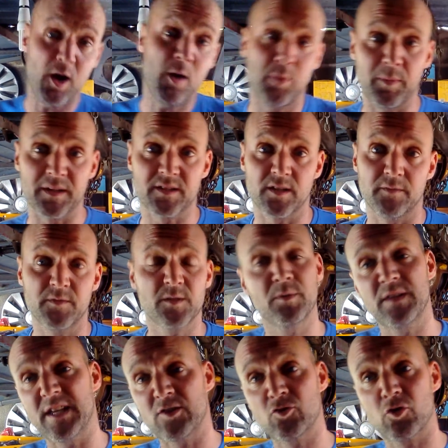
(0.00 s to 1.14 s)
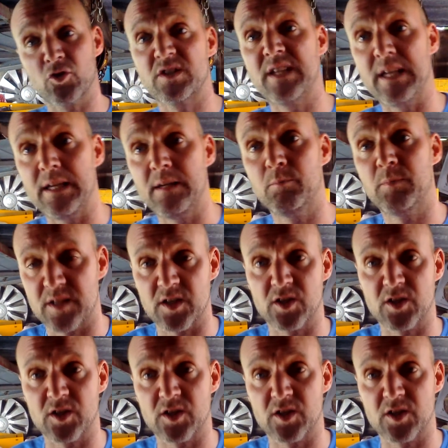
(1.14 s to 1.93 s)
servants, but they're trustee position.